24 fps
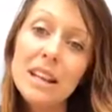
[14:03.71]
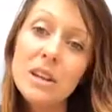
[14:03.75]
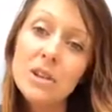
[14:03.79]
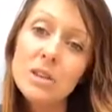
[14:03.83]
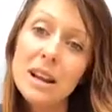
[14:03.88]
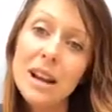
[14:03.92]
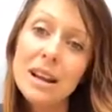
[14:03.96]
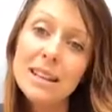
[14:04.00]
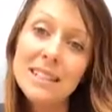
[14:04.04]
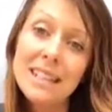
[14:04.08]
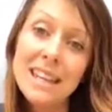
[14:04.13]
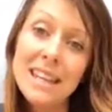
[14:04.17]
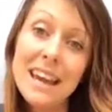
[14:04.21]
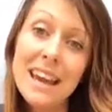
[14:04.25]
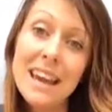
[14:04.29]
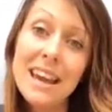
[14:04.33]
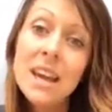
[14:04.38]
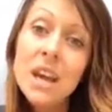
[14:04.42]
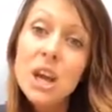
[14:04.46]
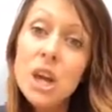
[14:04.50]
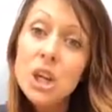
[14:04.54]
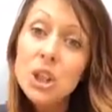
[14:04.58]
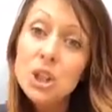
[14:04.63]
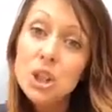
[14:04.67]
good idea
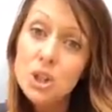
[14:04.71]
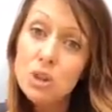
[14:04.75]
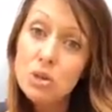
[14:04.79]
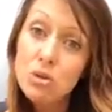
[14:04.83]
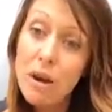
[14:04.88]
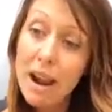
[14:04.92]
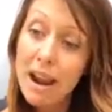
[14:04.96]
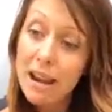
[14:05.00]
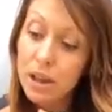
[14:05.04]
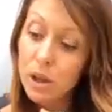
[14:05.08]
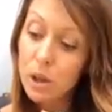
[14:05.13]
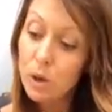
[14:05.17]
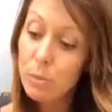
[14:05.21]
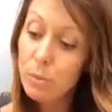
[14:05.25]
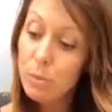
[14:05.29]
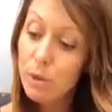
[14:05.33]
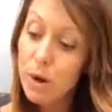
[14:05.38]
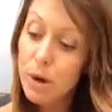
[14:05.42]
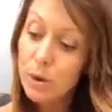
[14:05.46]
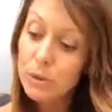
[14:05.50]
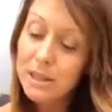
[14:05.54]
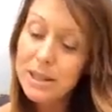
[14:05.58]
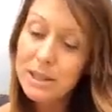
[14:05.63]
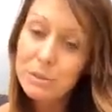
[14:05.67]
to track your
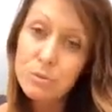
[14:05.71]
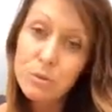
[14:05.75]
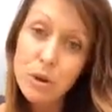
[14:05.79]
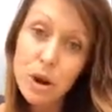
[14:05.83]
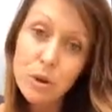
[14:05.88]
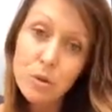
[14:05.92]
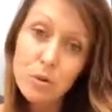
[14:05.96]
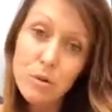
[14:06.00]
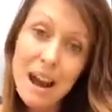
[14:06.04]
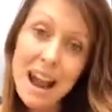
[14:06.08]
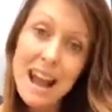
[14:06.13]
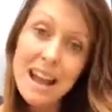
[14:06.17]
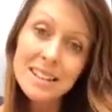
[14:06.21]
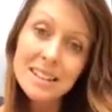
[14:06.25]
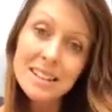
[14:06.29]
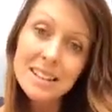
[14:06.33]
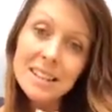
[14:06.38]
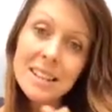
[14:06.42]
progress,